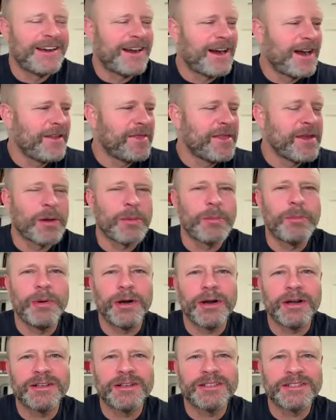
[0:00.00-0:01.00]
on their
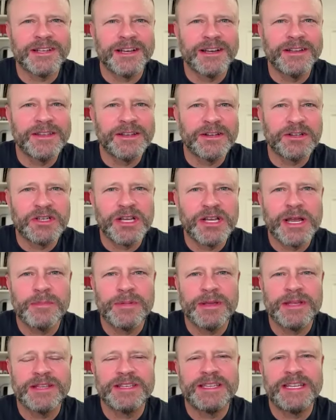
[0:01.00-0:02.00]
books, on their
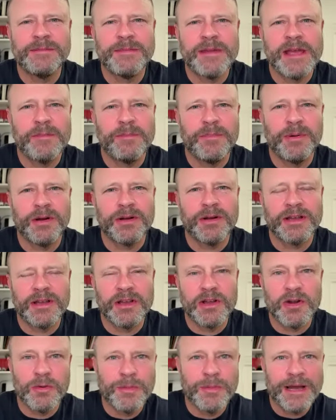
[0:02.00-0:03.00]
champion teammate book, and
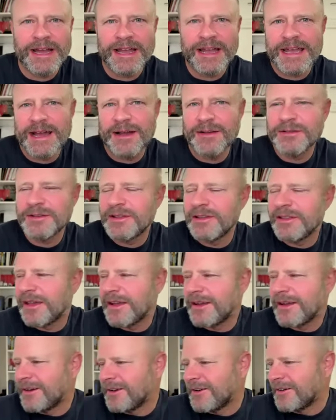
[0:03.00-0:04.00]
go back out to
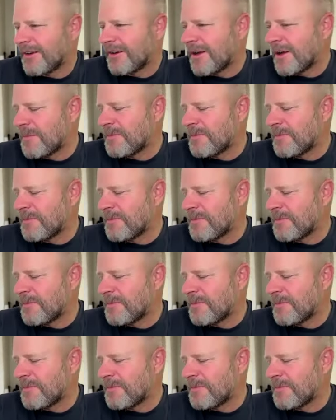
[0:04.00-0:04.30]
their